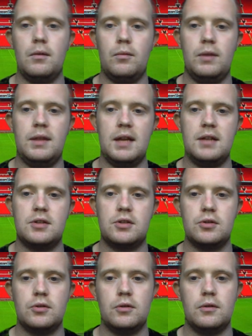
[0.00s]
We then
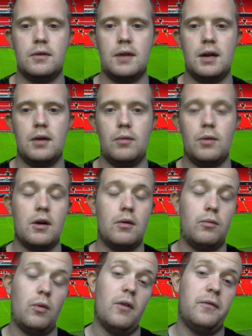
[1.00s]
saw
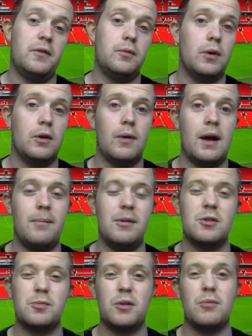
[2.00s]
Watford win away at
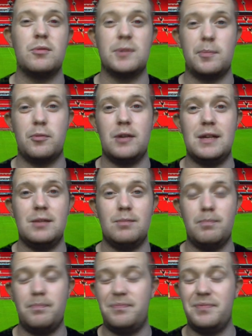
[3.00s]
Middlesbrough in what was a pretty
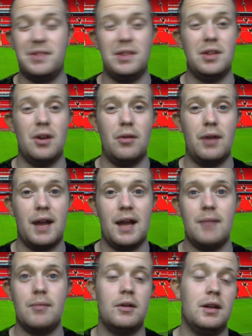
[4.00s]
dull
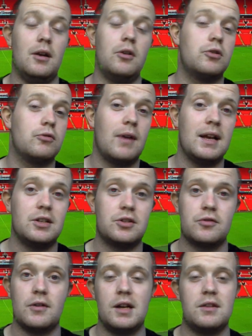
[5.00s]
game, but great
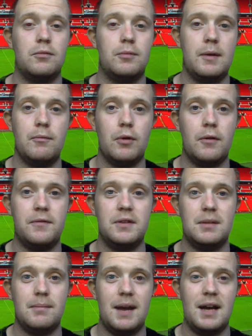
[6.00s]
strike to win Watford
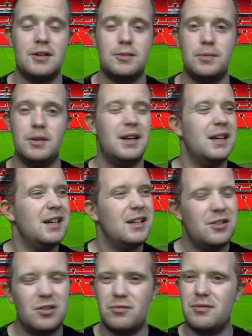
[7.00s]
the match, but
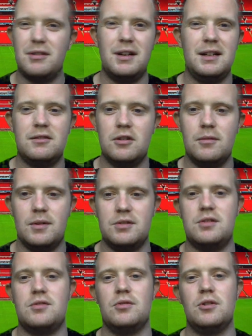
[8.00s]
not really too
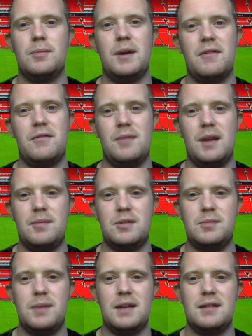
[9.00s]
much to talk about from that
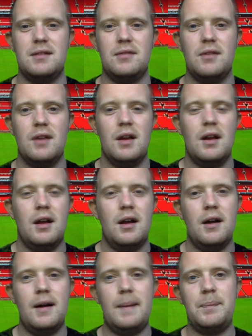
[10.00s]
perspective.
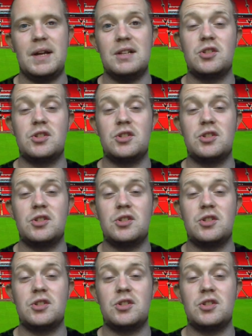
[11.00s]
And